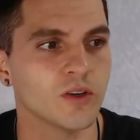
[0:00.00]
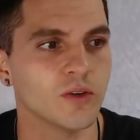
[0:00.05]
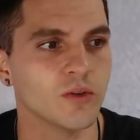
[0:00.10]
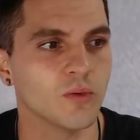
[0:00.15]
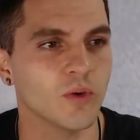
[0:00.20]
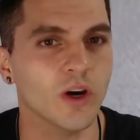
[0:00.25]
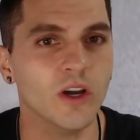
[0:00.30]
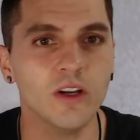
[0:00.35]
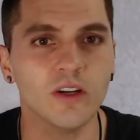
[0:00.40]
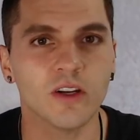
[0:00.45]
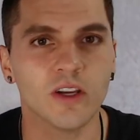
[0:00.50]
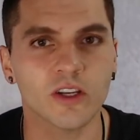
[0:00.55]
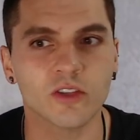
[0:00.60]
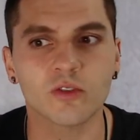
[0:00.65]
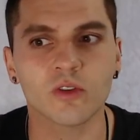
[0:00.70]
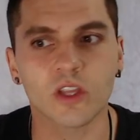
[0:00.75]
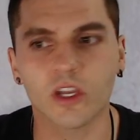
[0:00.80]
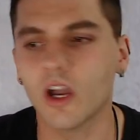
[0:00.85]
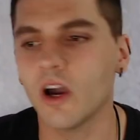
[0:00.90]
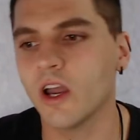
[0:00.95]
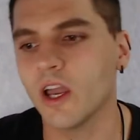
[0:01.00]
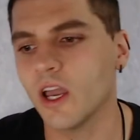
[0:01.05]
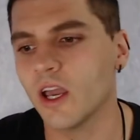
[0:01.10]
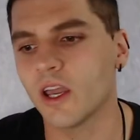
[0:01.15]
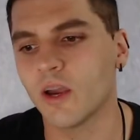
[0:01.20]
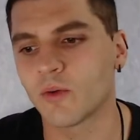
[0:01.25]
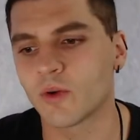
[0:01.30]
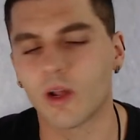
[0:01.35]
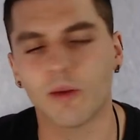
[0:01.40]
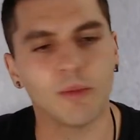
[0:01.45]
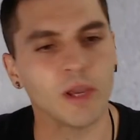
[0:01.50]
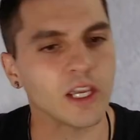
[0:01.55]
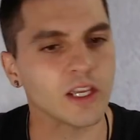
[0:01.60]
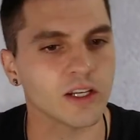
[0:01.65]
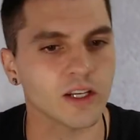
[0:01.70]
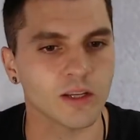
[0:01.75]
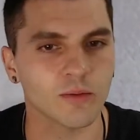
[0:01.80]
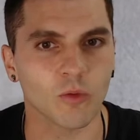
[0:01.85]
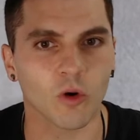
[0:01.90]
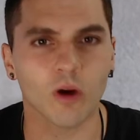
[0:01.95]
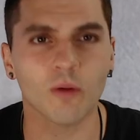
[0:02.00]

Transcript: what? And they're like, oh yeah, yeah, we're not making it anymore.